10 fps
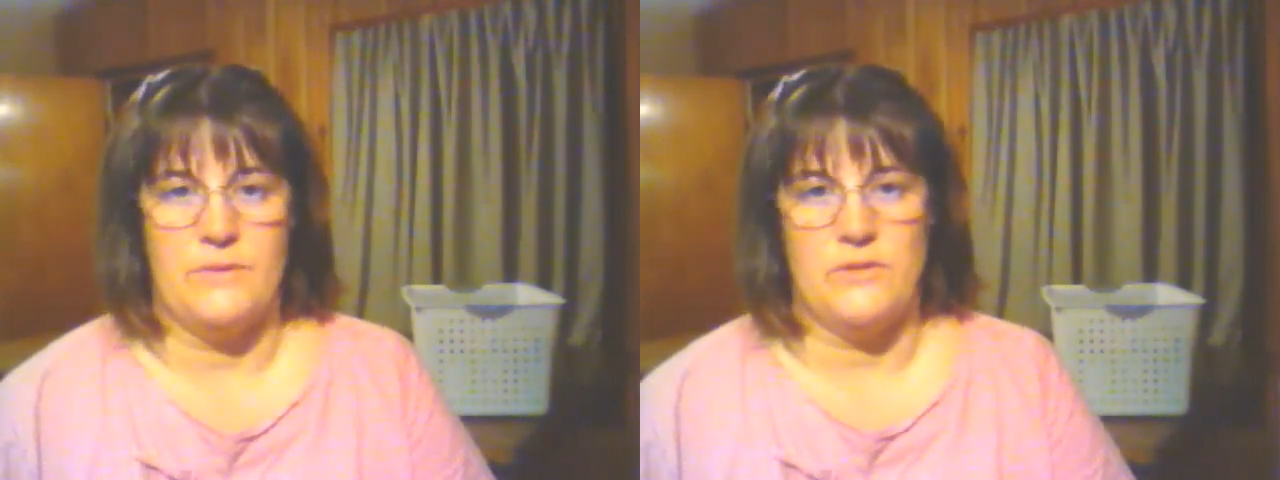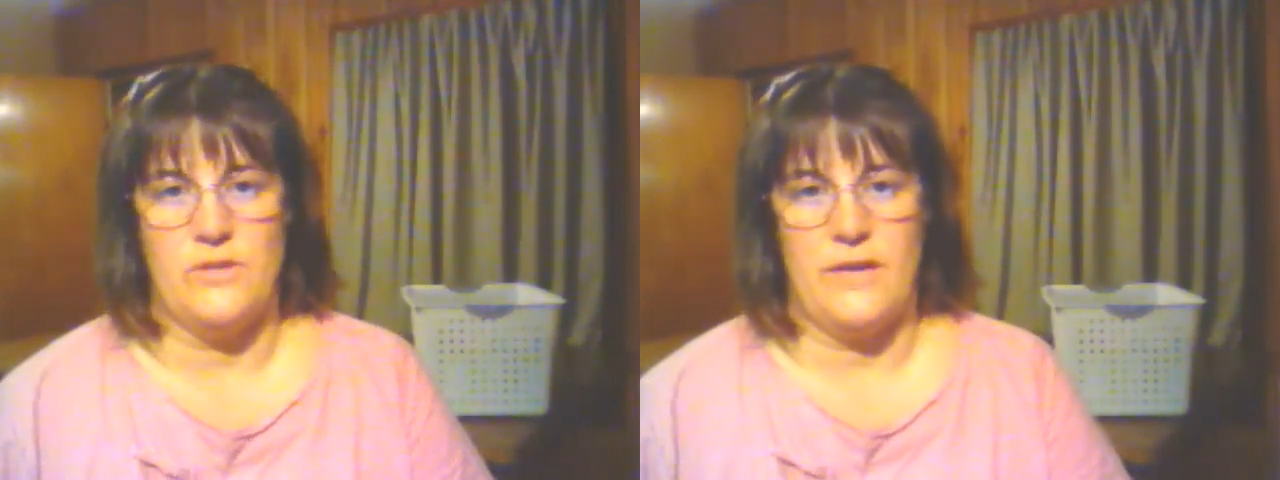
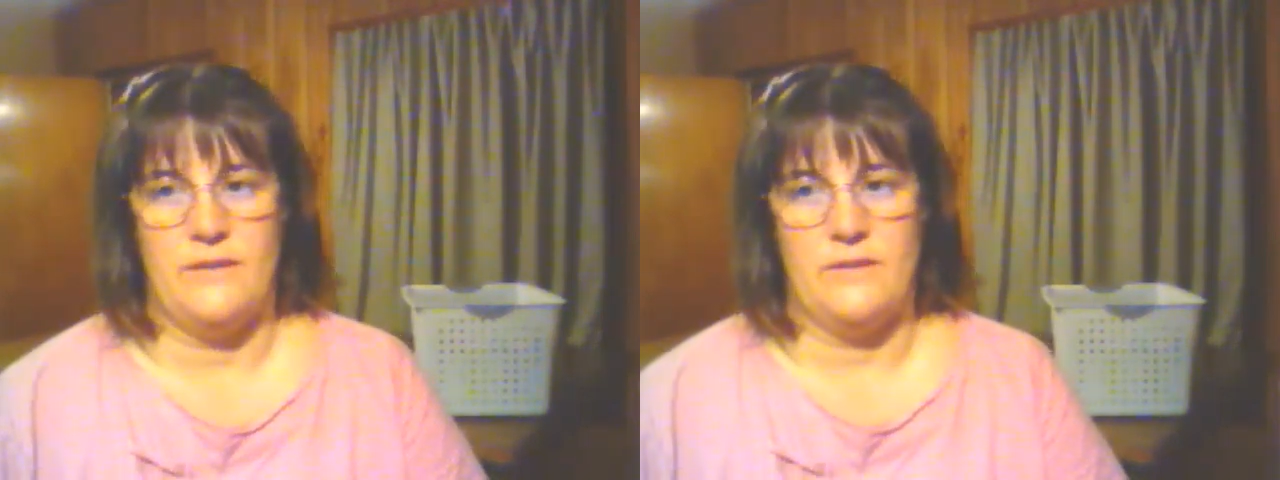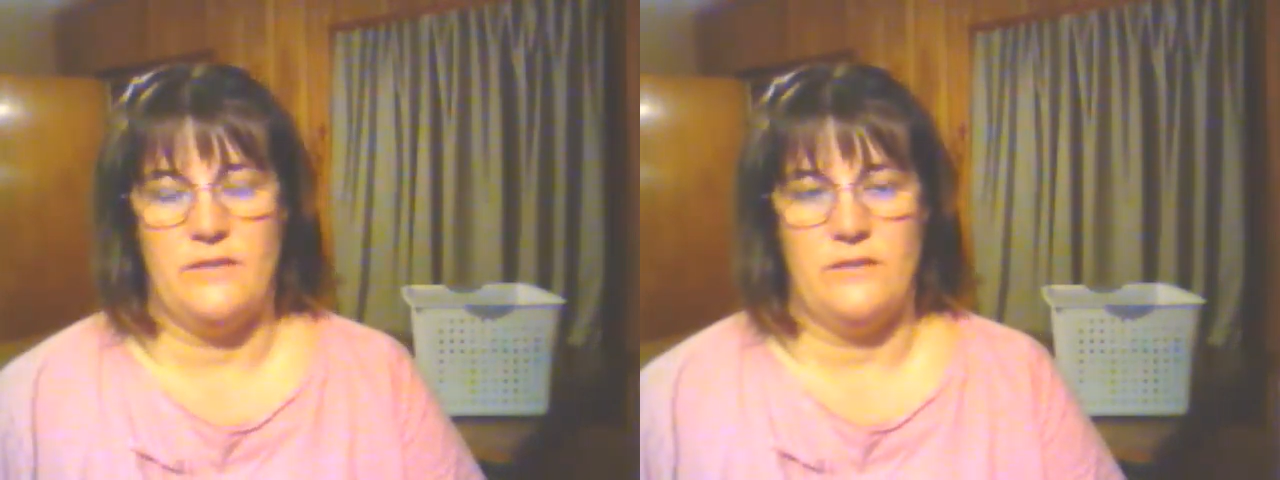and tried
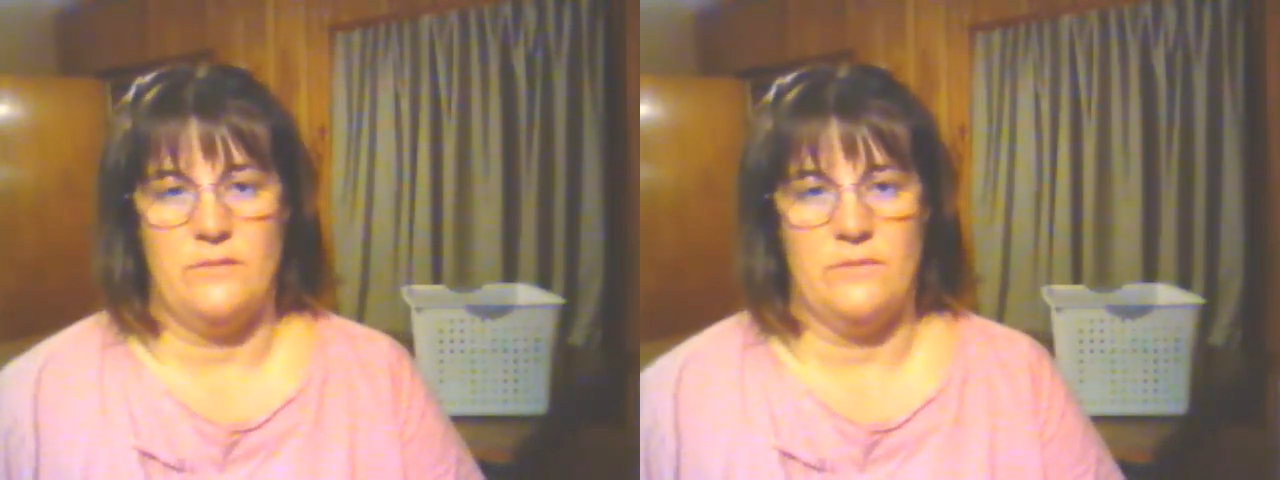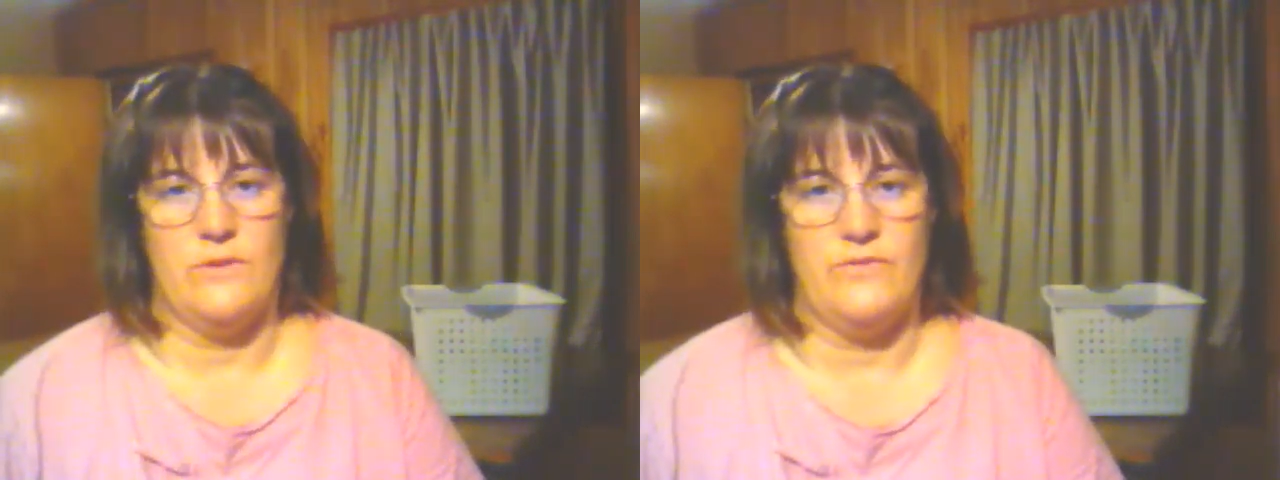to
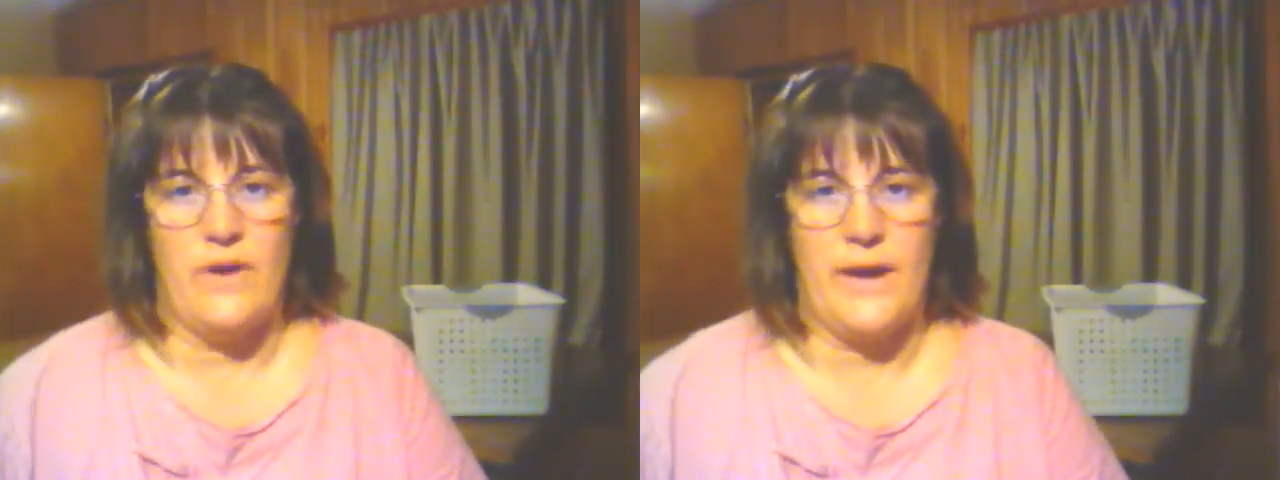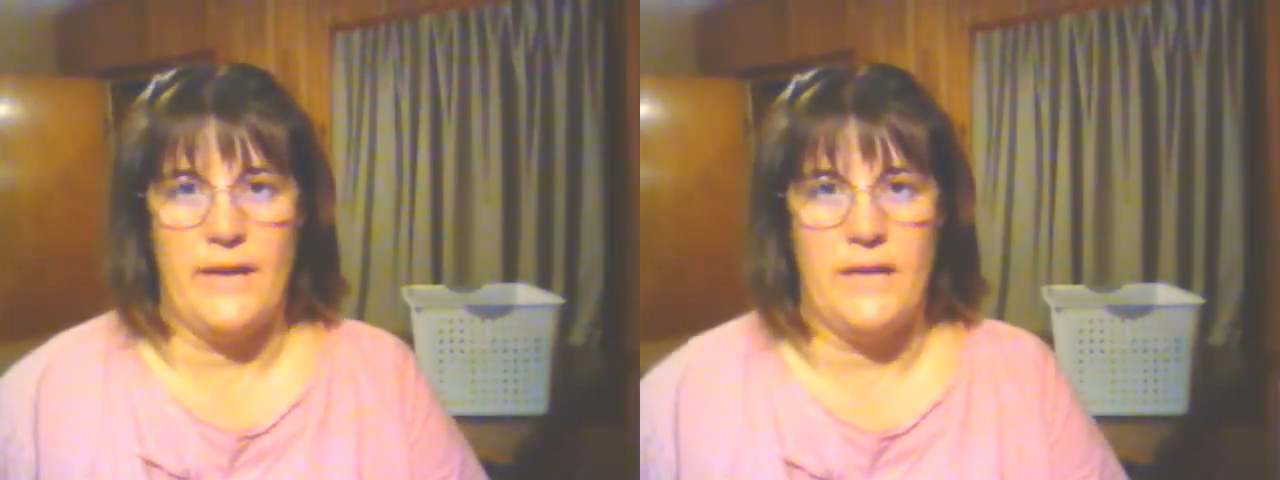
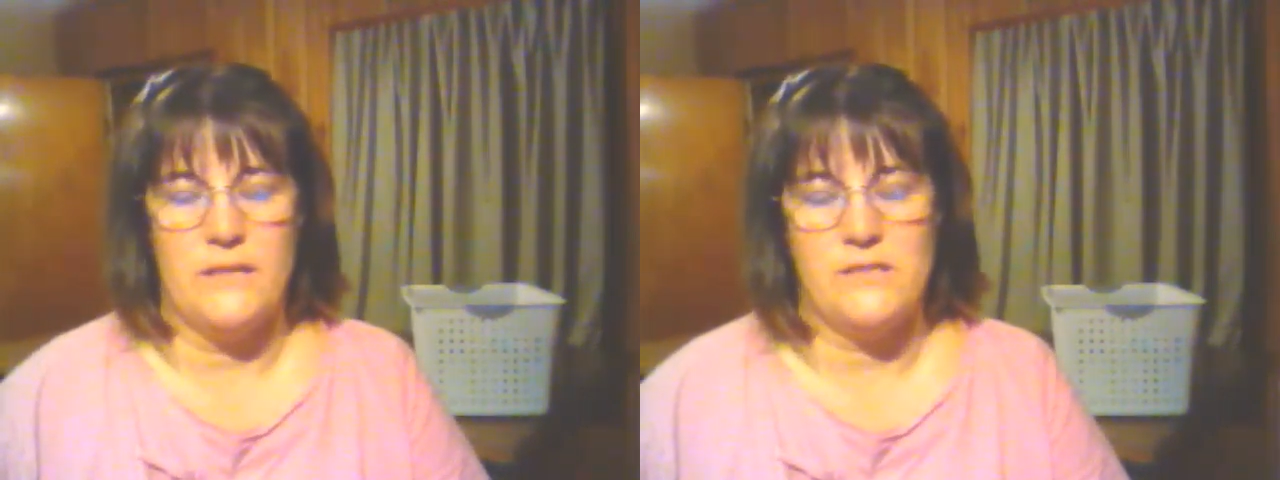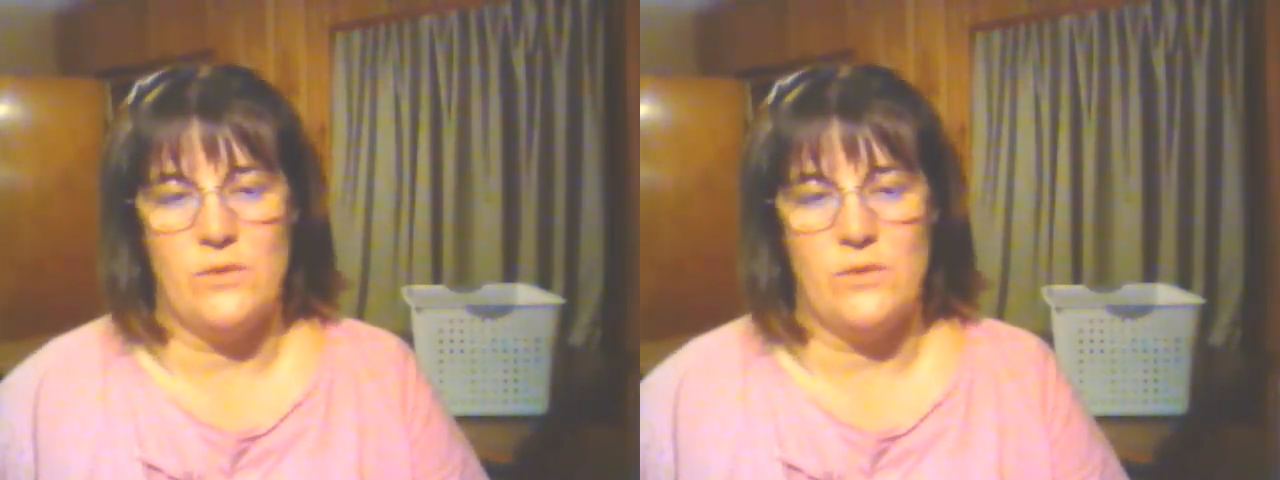refine it